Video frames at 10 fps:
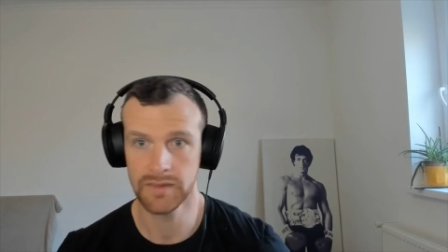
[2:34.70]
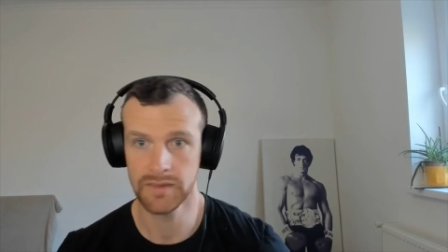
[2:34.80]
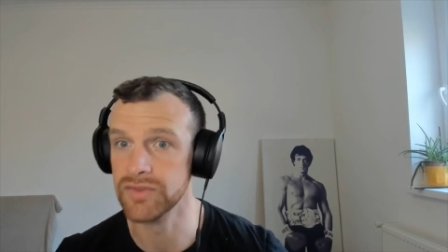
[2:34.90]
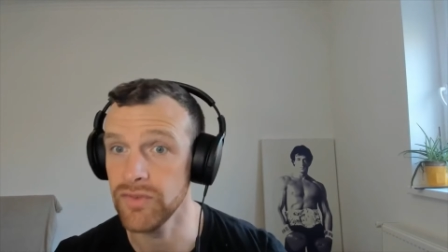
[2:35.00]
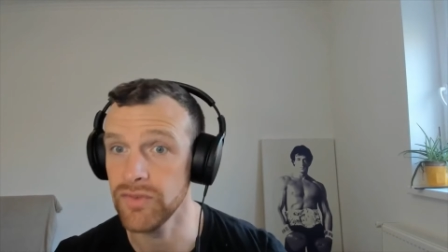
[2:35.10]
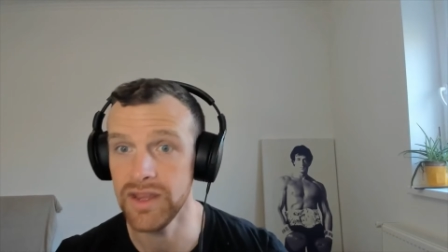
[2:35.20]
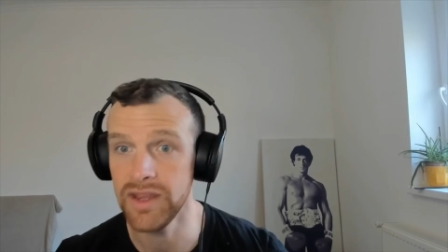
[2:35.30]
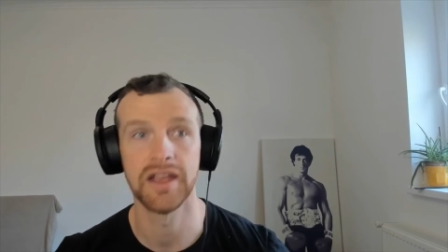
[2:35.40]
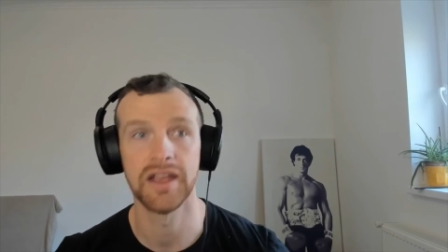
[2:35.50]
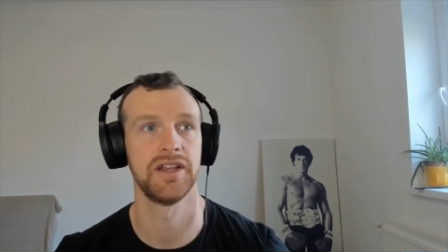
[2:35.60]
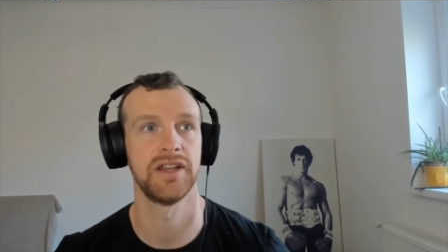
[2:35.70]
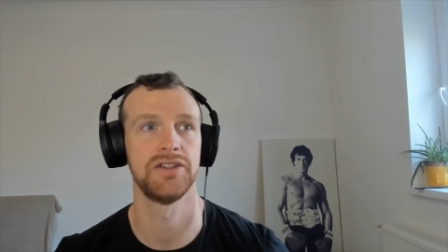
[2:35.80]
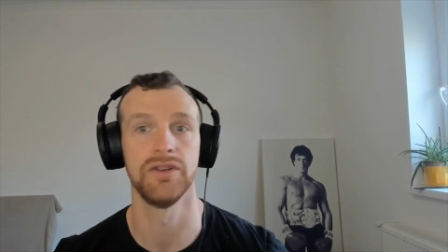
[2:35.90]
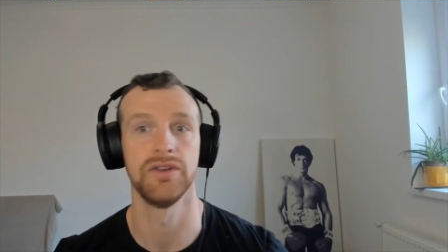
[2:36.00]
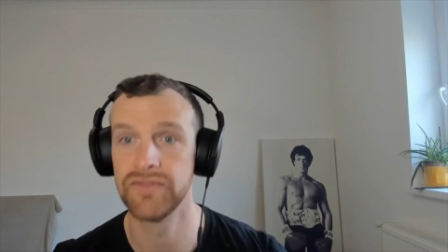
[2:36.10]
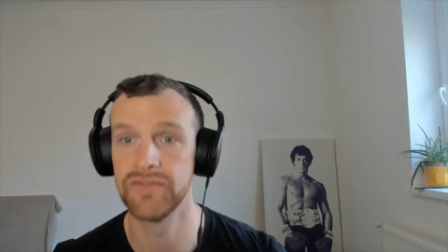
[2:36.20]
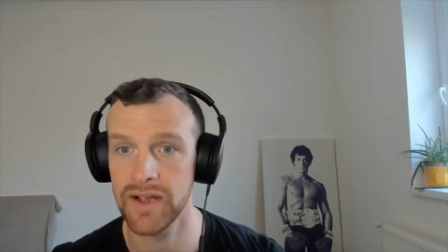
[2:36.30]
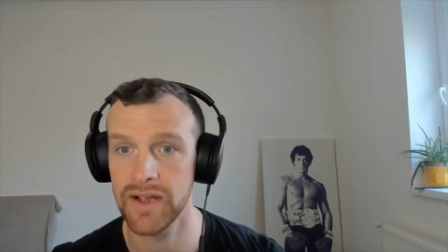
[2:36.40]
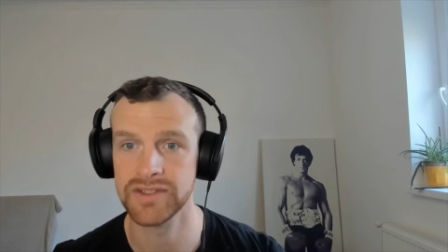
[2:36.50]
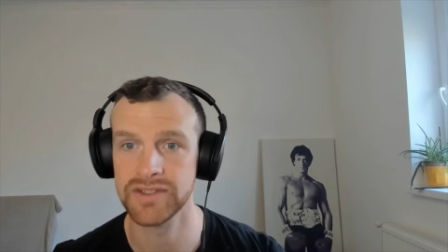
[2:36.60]
It's free. It takes you
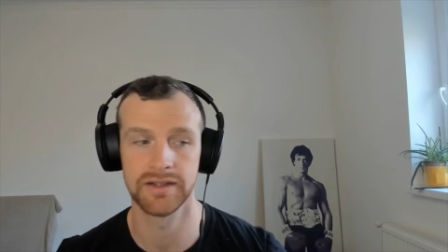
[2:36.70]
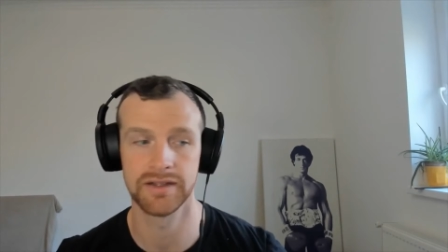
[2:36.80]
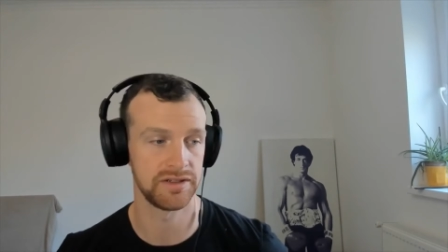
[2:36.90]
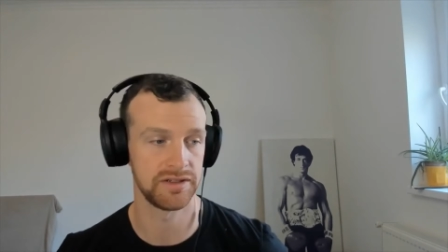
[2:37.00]
5 seconds.